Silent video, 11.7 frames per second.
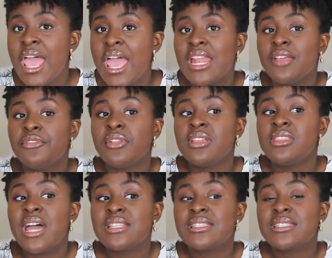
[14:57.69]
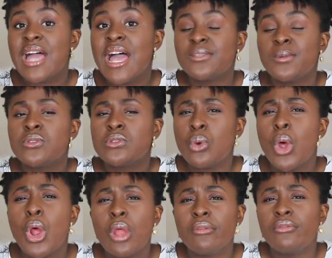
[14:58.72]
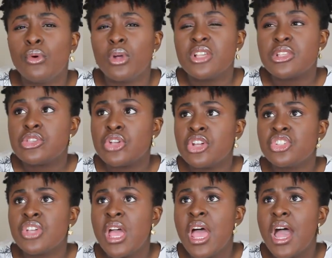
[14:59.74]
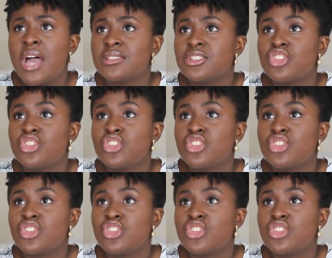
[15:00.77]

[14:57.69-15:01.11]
And I feel like that's has been so hurtful, because the church has